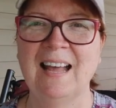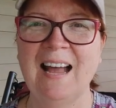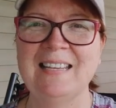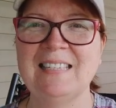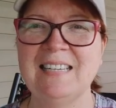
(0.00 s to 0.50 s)

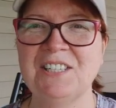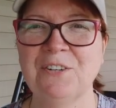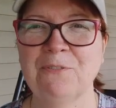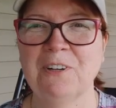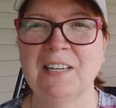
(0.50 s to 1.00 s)
Hi
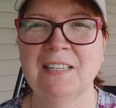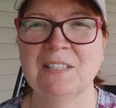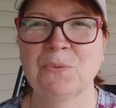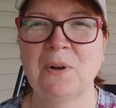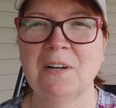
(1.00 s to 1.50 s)
Stitchy
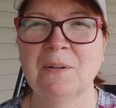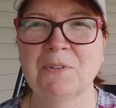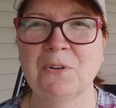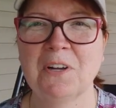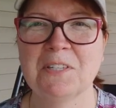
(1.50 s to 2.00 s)
friends, welcome
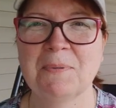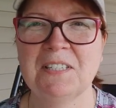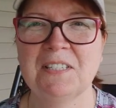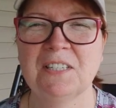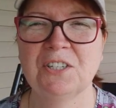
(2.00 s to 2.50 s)
to Cross My
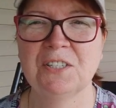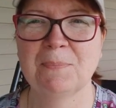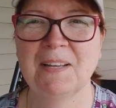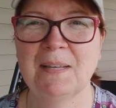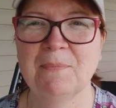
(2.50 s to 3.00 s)

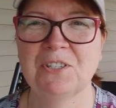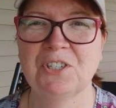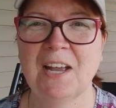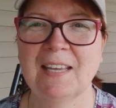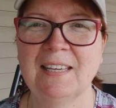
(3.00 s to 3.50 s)
Stitches. My name is
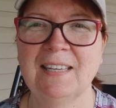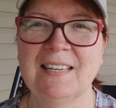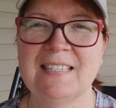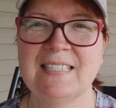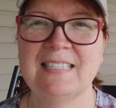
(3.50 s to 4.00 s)
Jackie
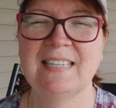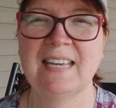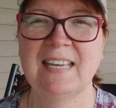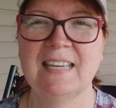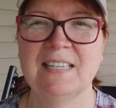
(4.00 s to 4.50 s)
and
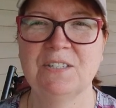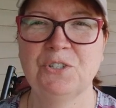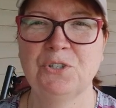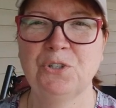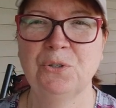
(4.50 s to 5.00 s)
today
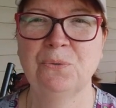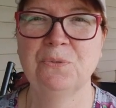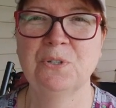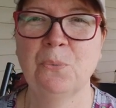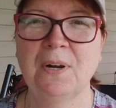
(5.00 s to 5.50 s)
is
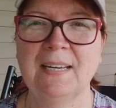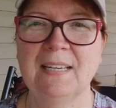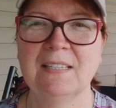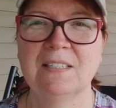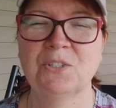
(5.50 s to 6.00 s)
June
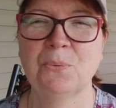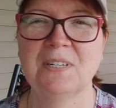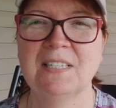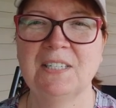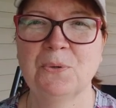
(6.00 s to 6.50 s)
20th,
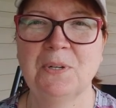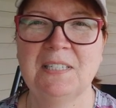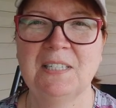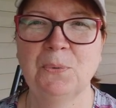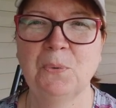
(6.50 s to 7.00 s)

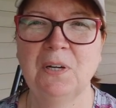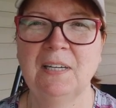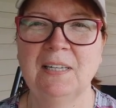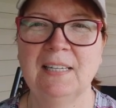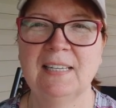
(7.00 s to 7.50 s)

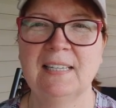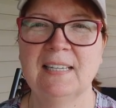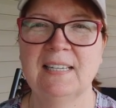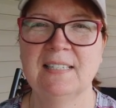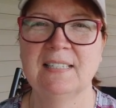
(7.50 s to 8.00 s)
2021.
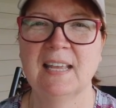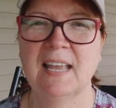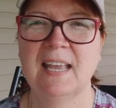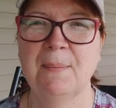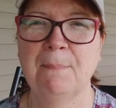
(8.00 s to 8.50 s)
It is
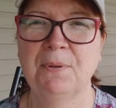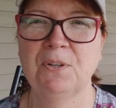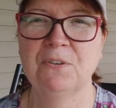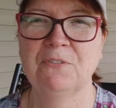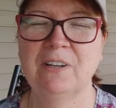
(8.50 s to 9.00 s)
a
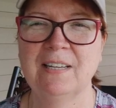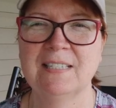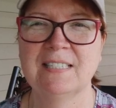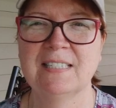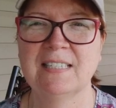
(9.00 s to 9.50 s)
beautiful
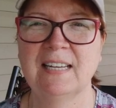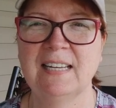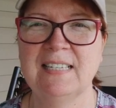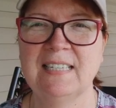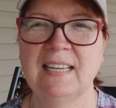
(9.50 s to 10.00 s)
and
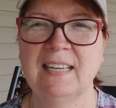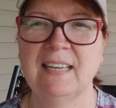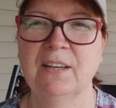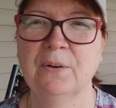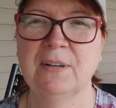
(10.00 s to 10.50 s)
sunny day
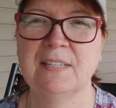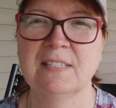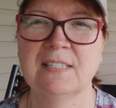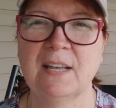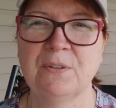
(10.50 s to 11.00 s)
here in
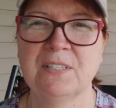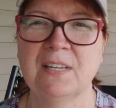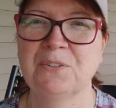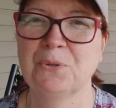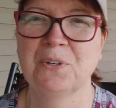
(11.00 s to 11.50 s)
South
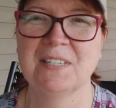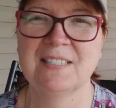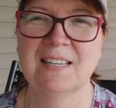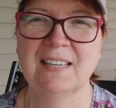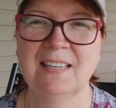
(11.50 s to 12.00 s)
Central
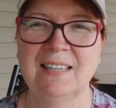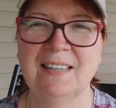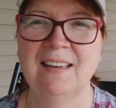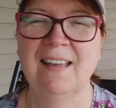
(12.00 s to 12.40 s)
Kentucky.